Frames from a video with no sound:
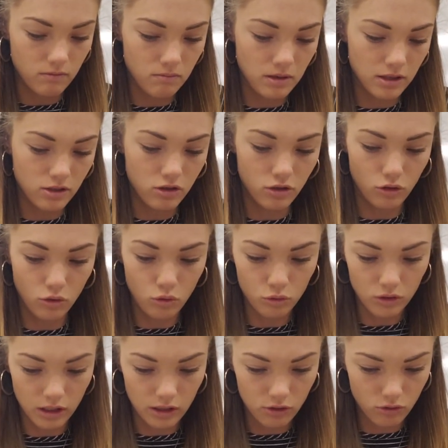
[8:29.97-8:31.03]
Make sure to
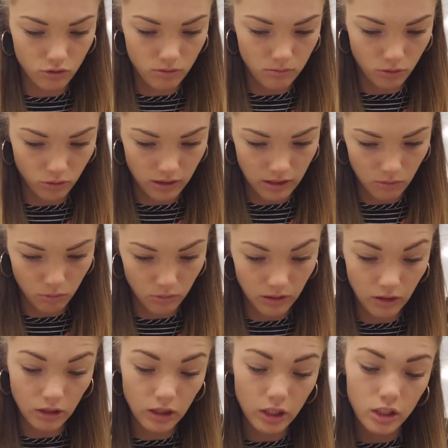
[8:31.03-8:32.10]
hold on to them or they
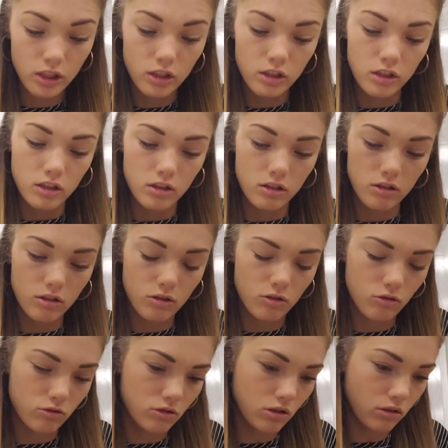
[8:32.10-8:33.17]
will
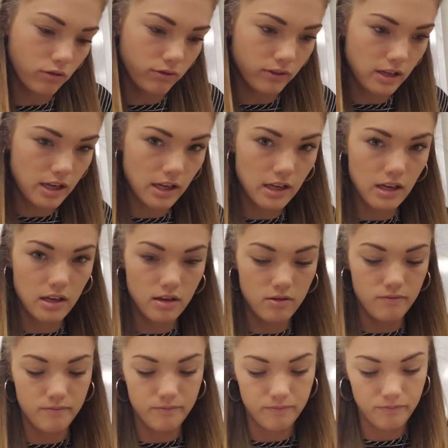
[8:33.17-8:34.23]
go flying.